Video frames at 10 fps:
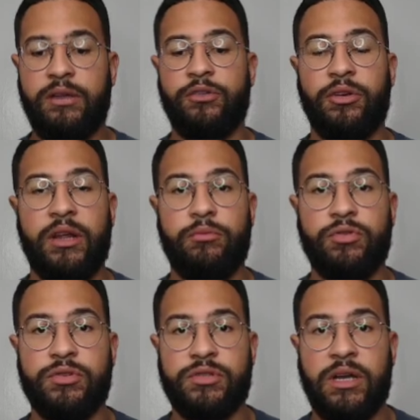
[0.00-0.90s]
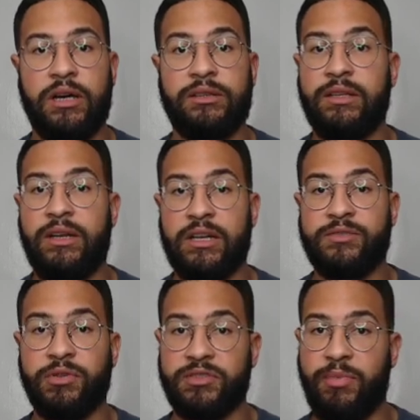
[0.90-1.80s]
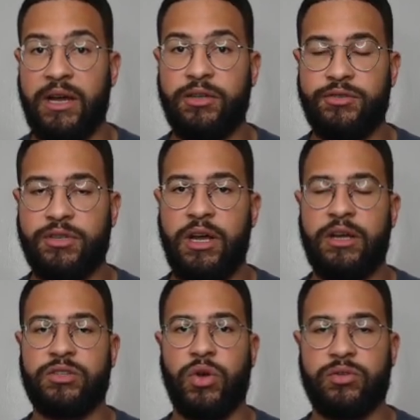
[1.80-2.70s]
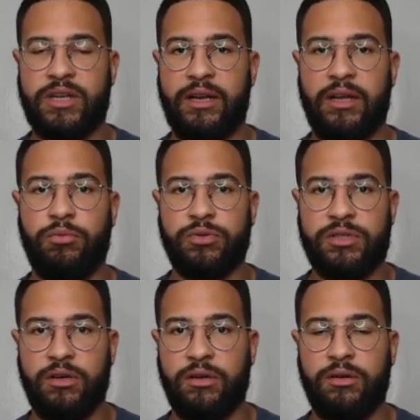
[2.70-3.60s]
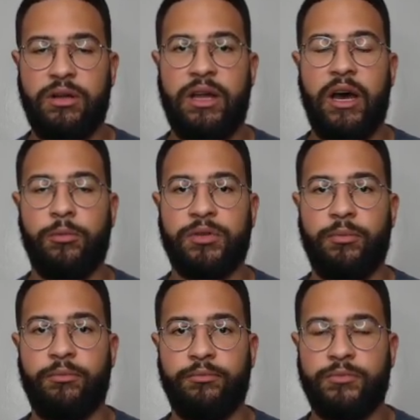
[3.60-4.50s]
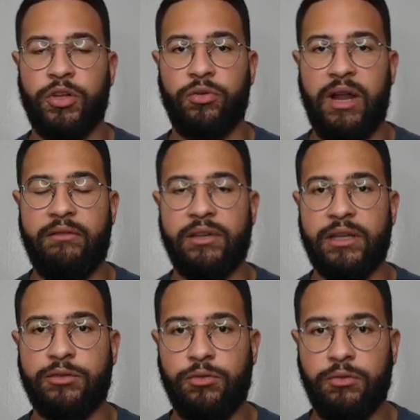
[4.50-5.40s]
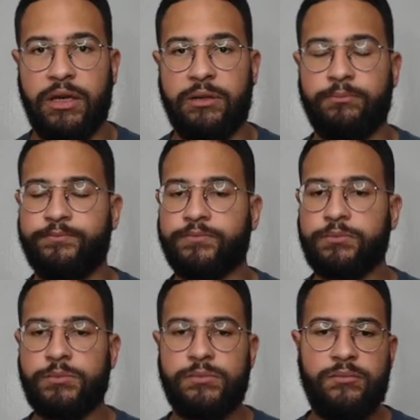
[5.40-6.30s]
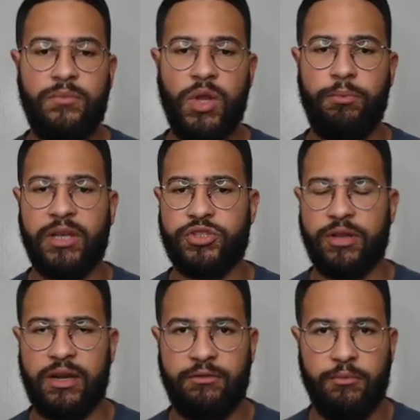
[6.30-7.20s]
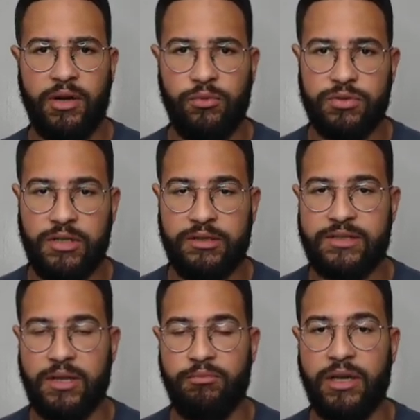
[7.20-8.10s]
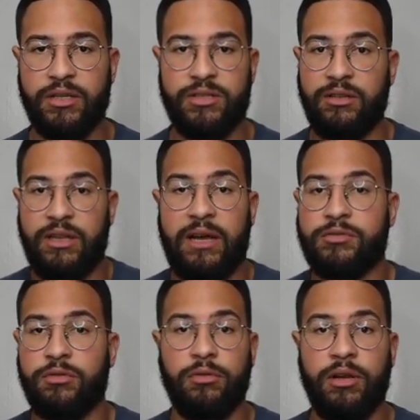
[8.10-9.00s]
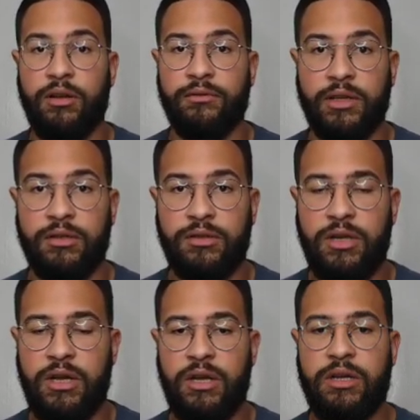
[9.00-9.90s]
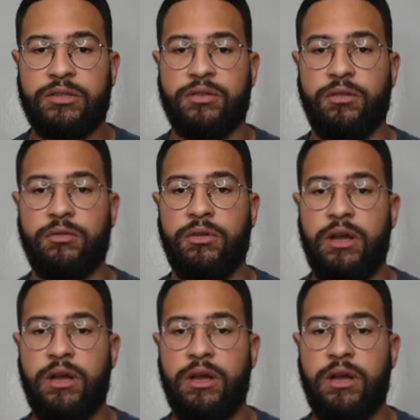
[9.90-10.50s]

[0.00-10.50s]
their neighbors did not speak Spanish, so I was kind of able to help them, navigate through that, make sure that everybody was on the same page, and they absolutely loved that. So,